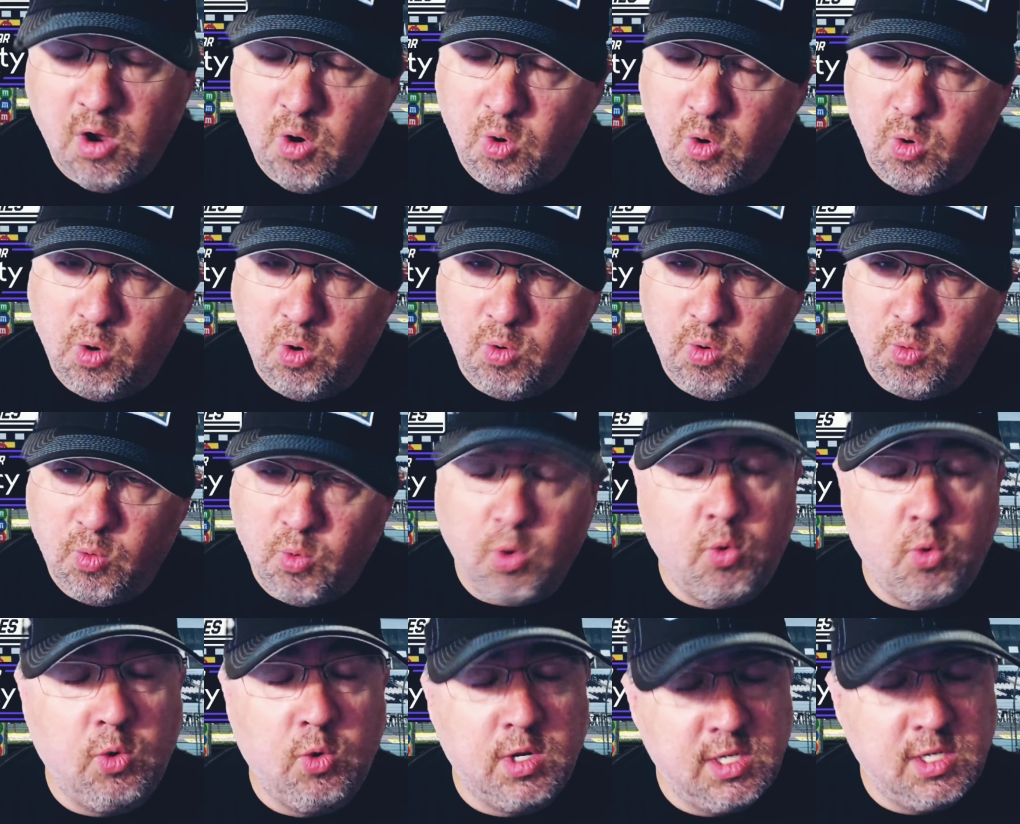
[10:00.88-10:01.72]
or
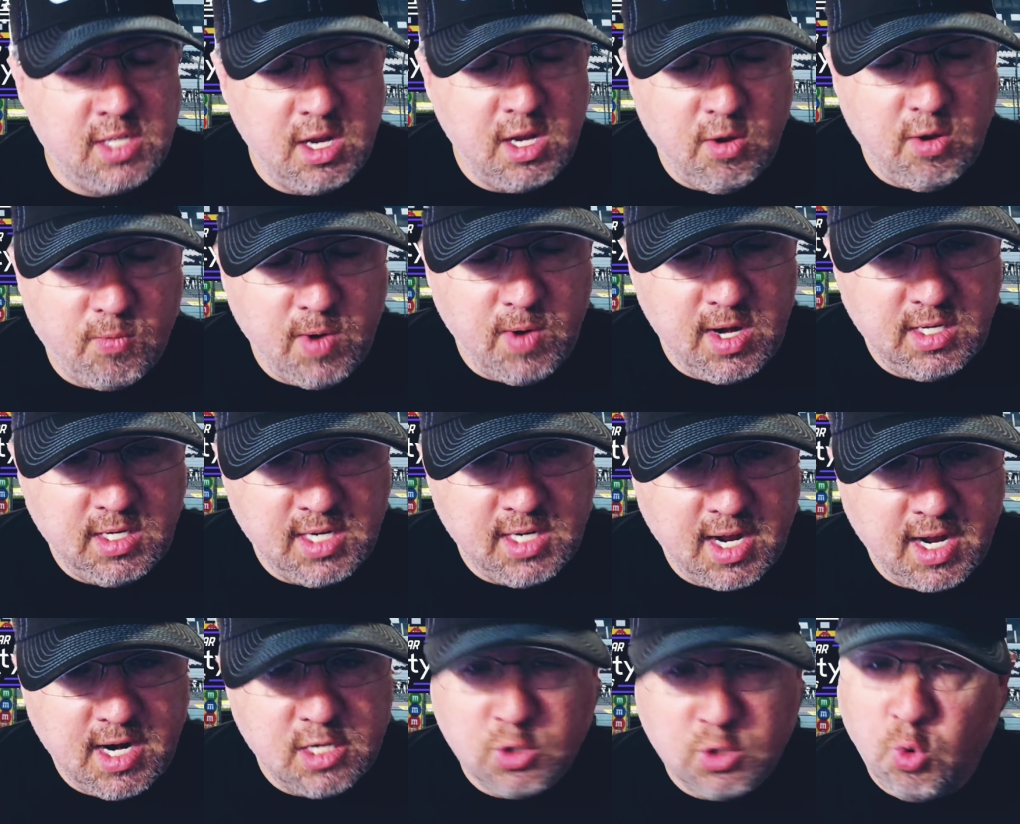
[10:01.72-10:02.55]
would they stay on rain
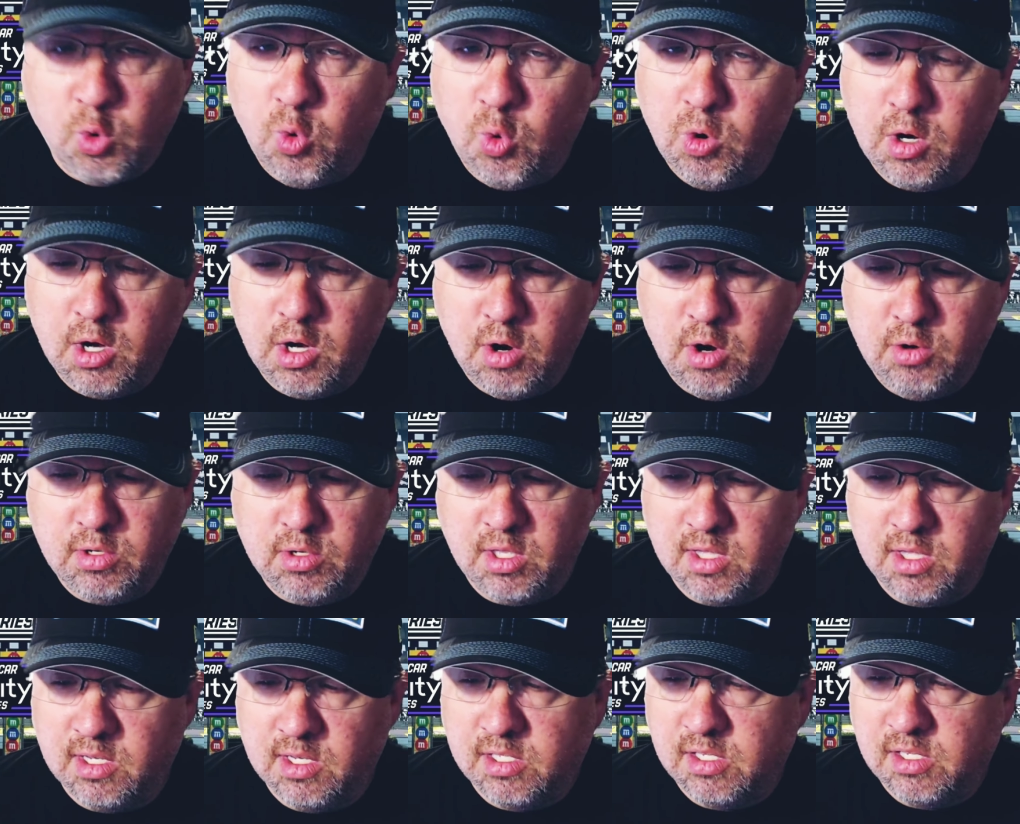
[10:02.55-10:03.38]
tires, or go
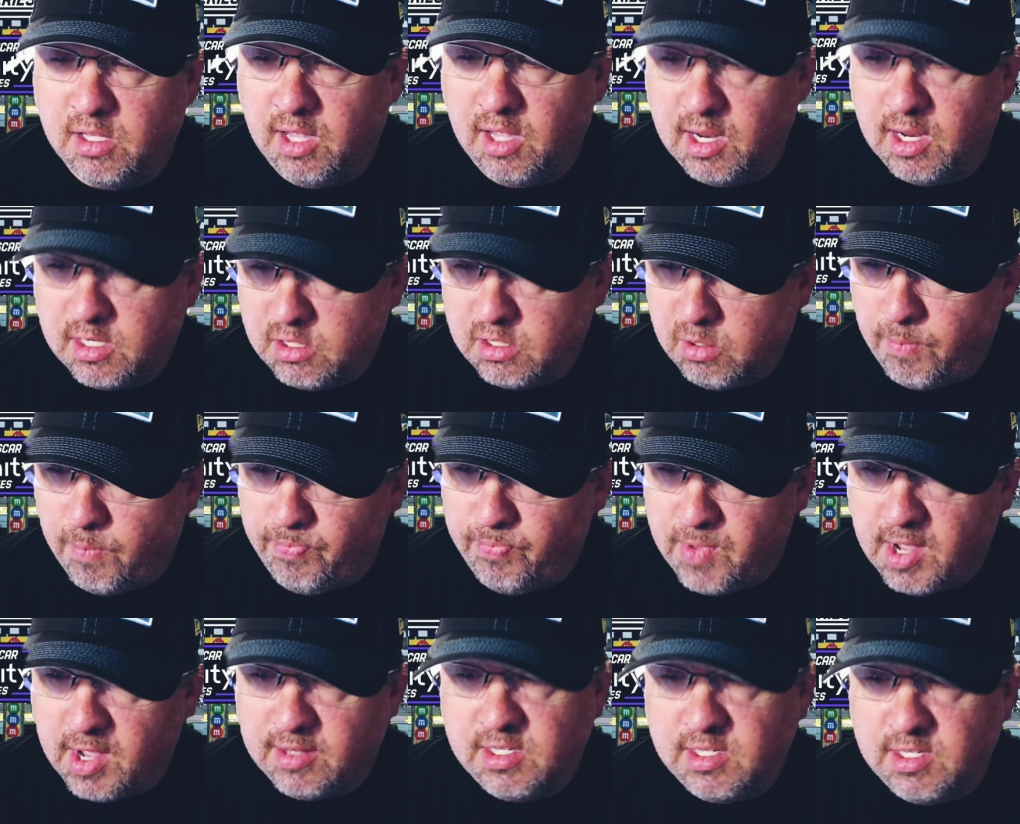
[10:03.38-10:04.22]
to the slicks?
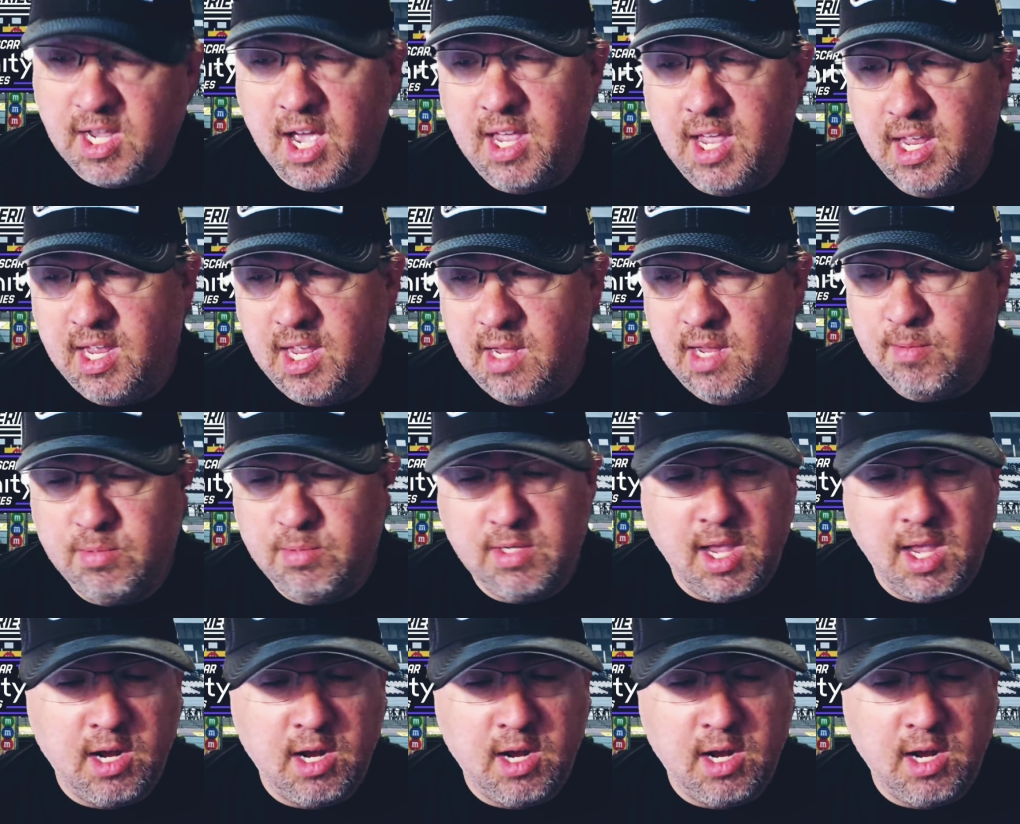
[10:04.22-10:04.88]
Now, Ty Gibbs